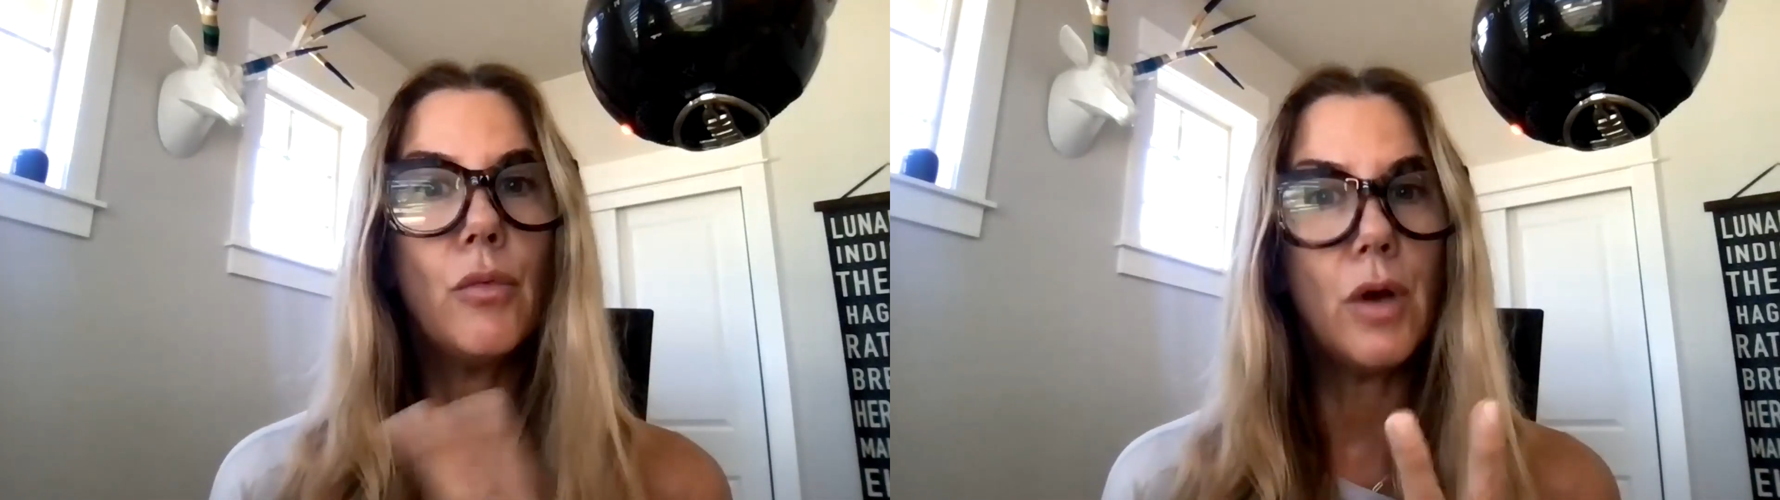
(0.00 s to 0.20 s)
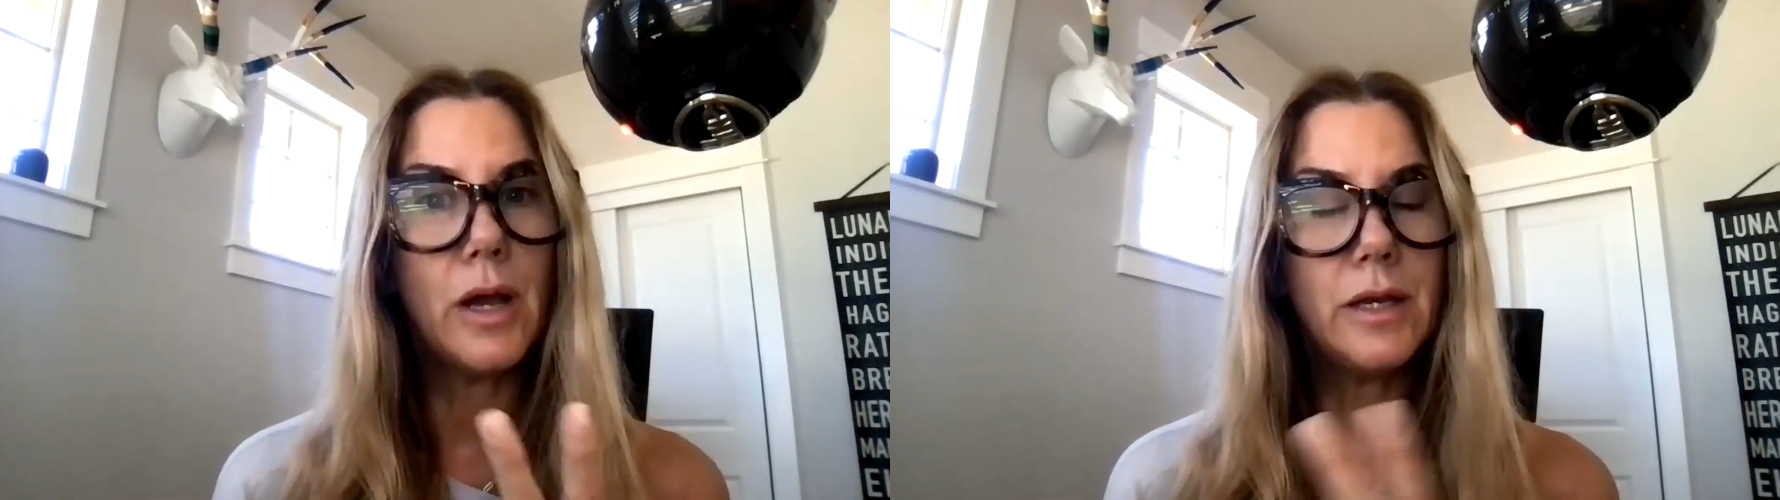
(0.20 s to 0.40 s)

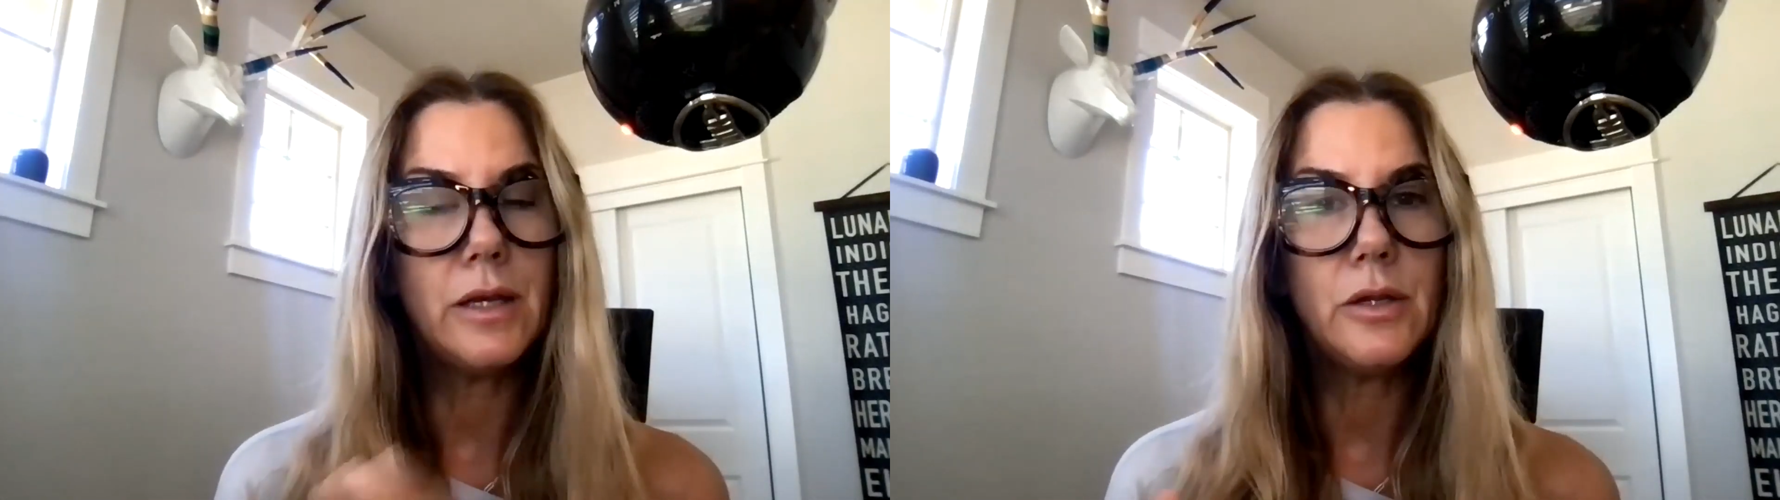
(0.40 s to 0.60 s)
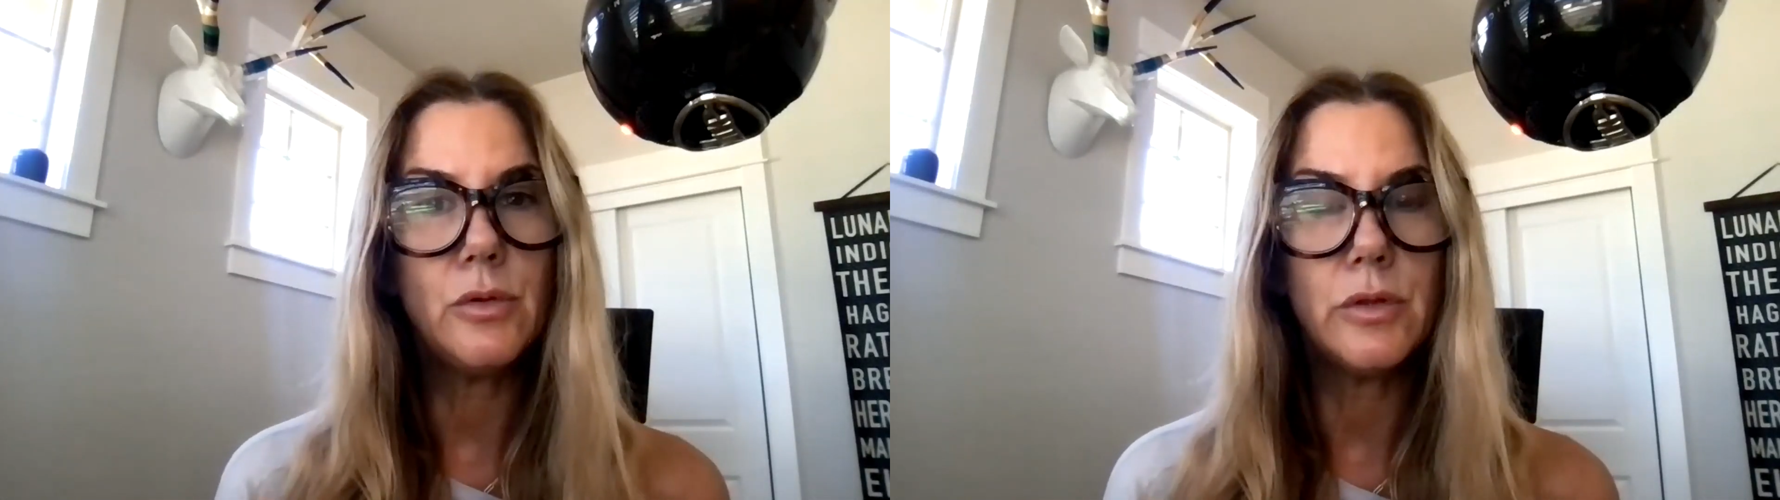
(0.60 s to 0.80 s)

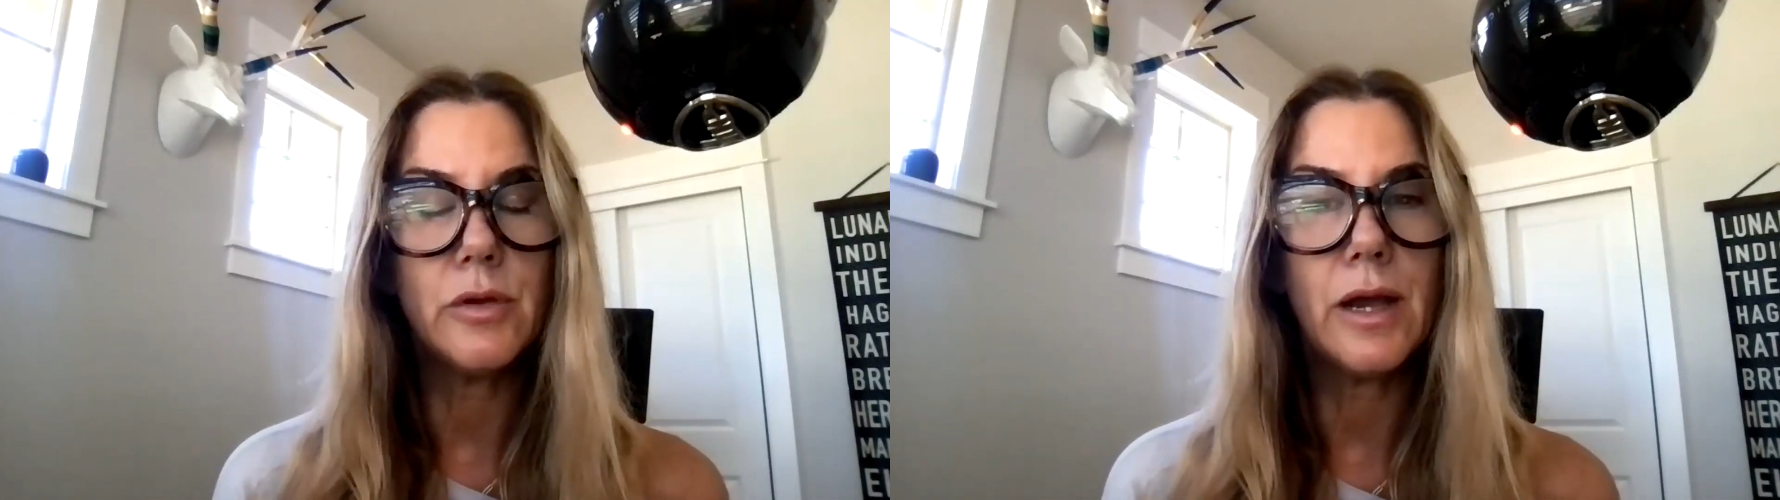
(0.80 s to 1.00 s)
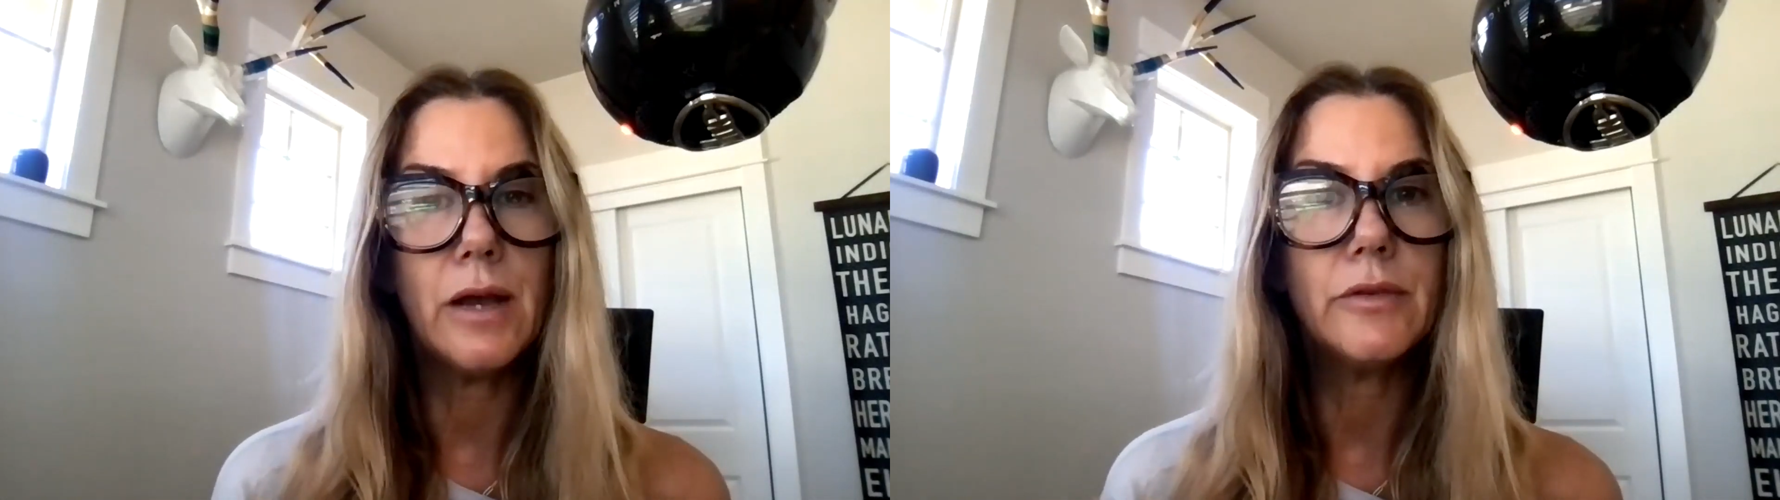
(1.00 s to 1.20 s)
One, you
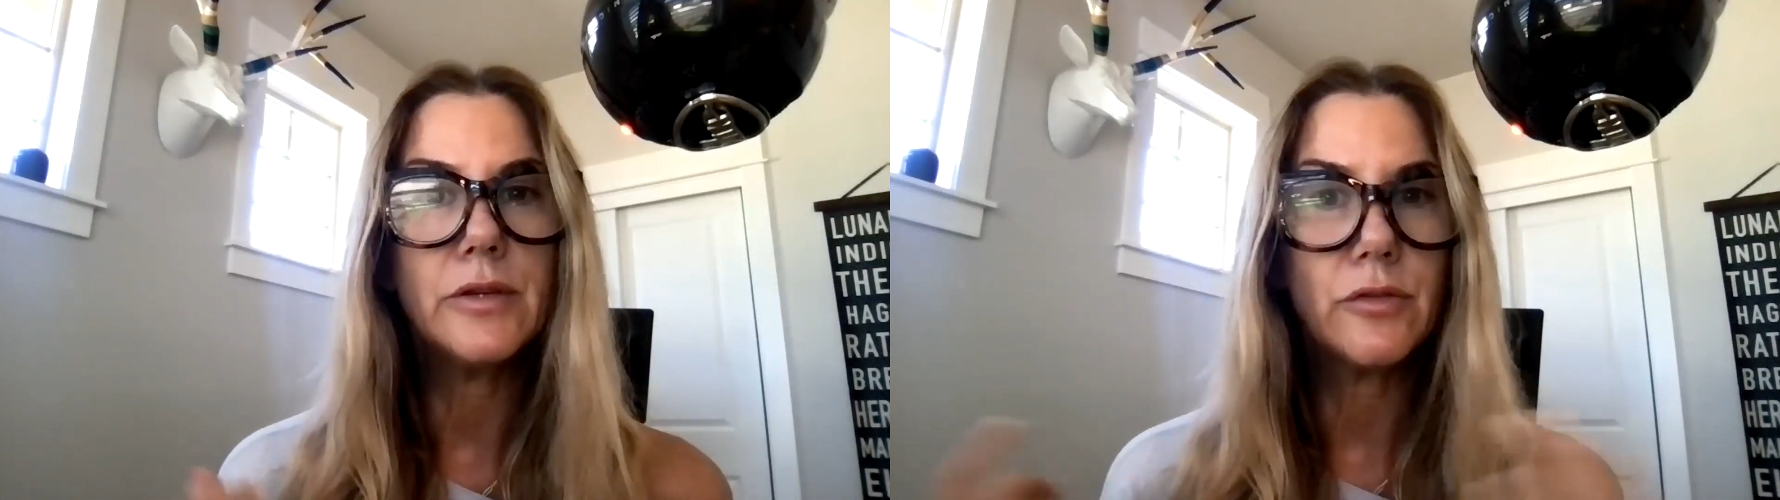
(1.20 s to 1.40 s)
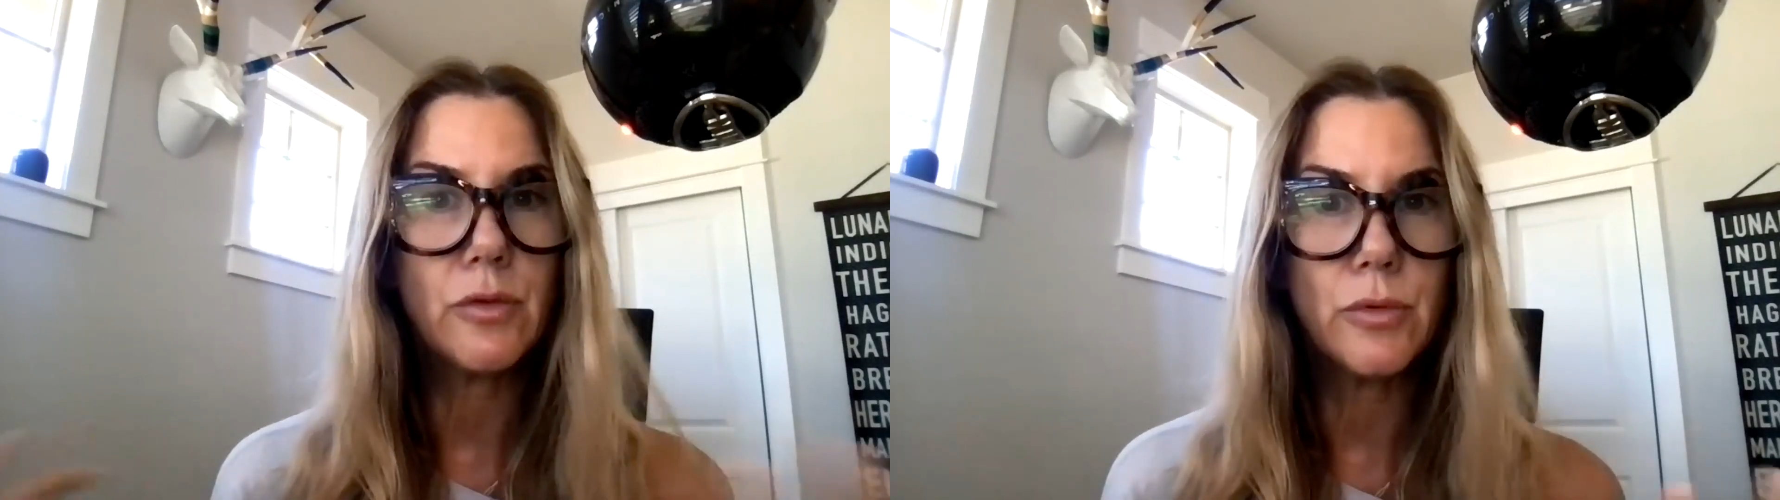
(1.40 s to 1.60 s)
either
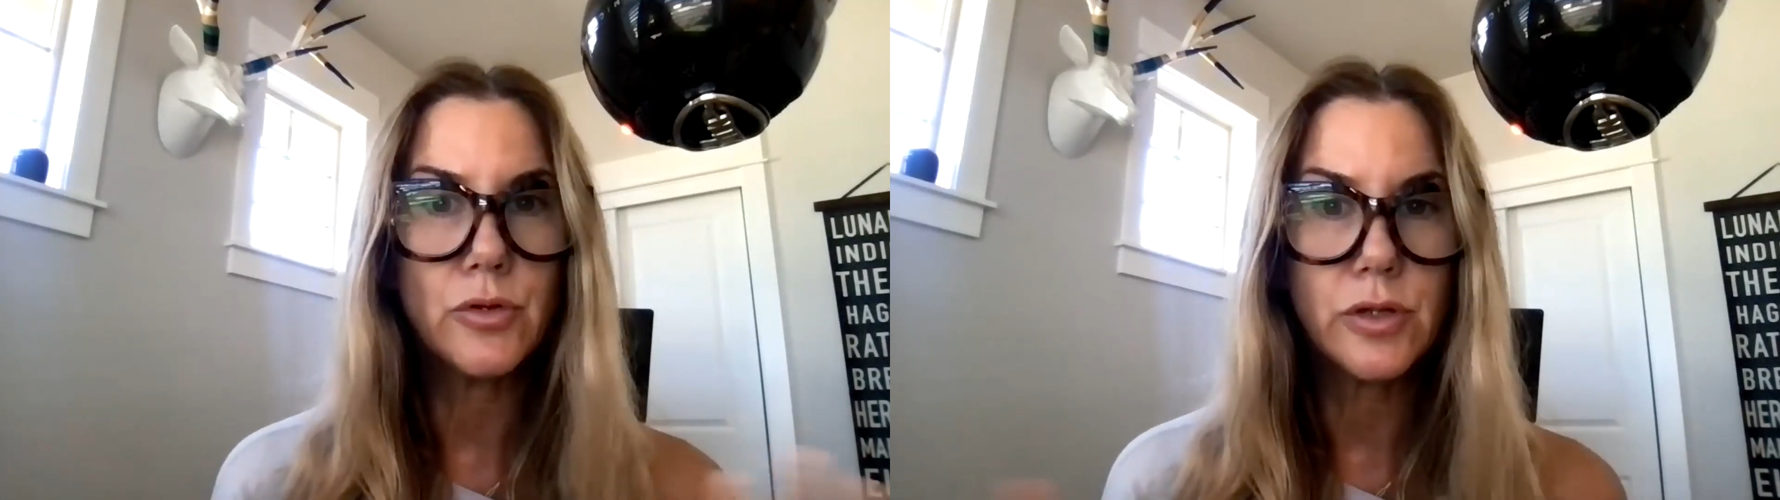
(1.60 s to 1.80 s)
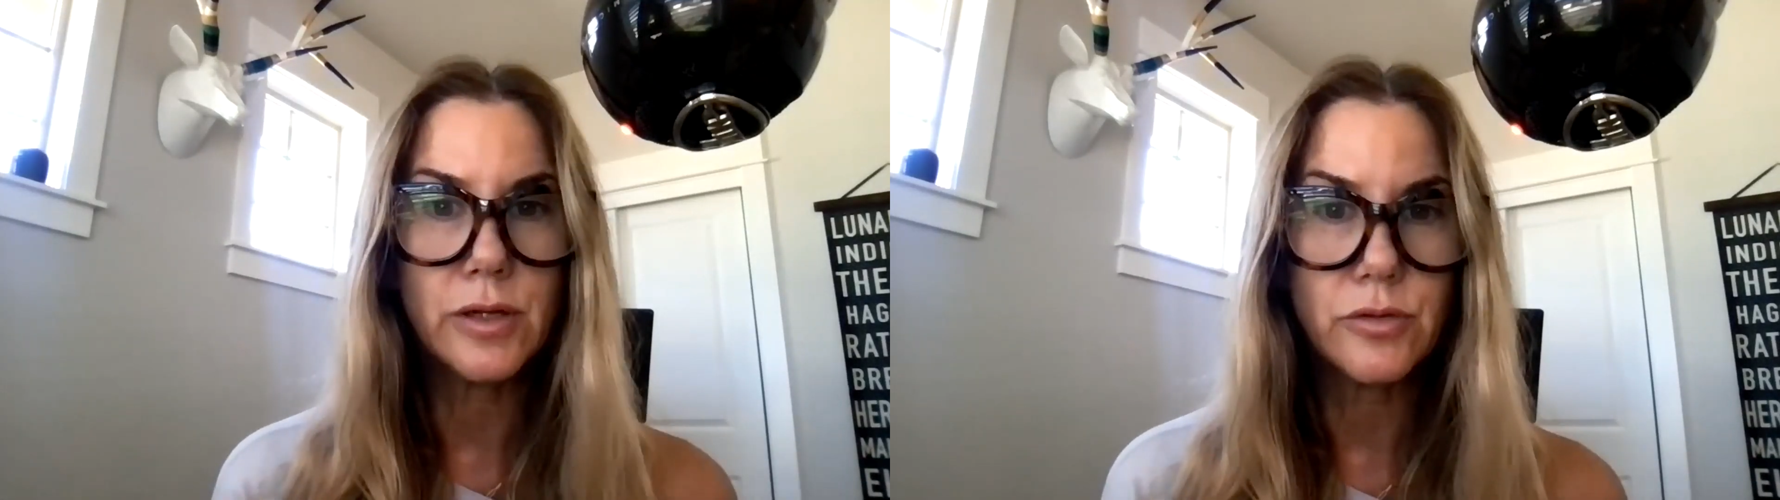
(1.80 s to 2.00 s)
have different
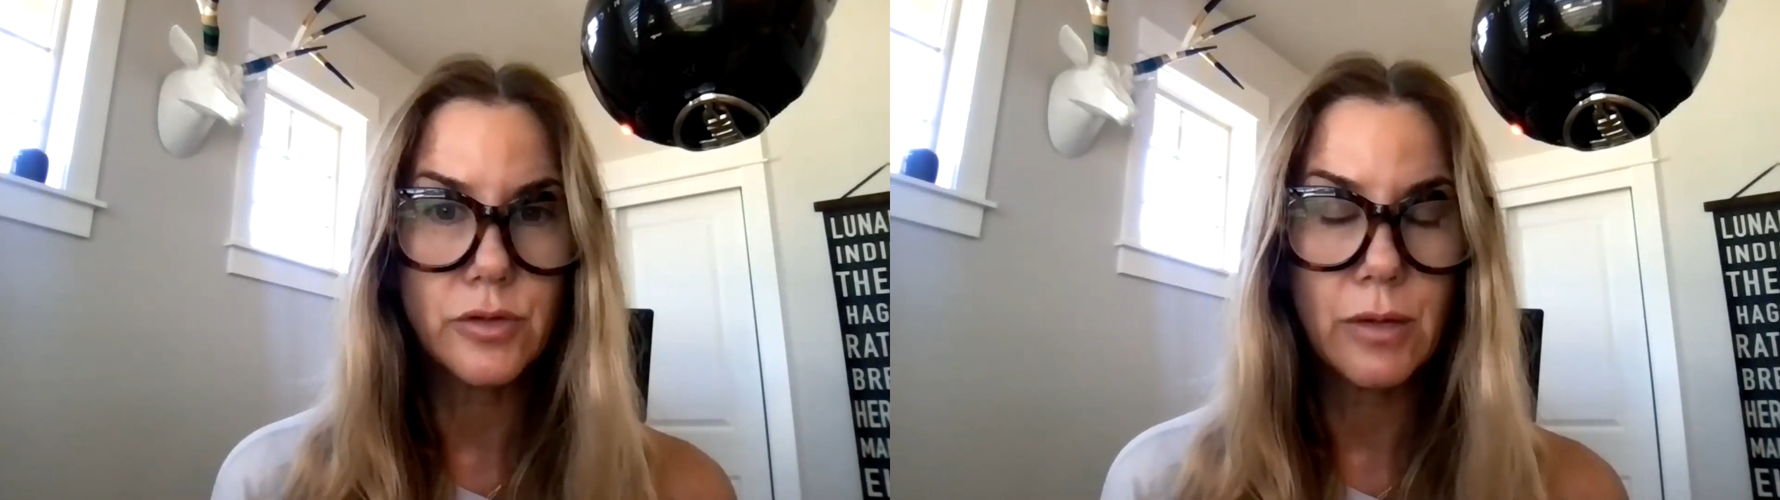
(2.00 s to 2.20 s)
merchandisers